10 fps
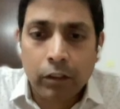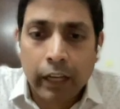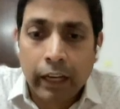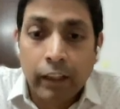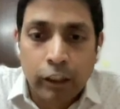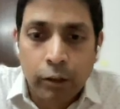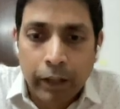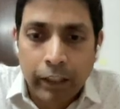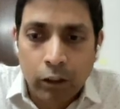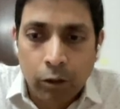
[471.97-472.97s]
handled this
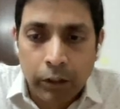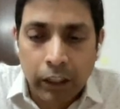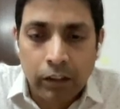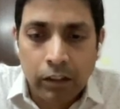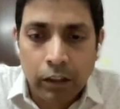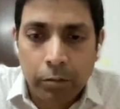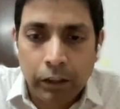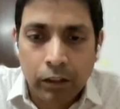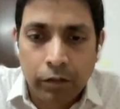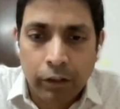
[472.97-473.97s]
pricing objections in a
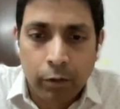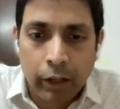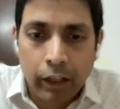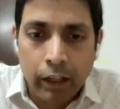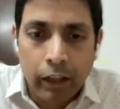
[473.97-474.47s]
much different way.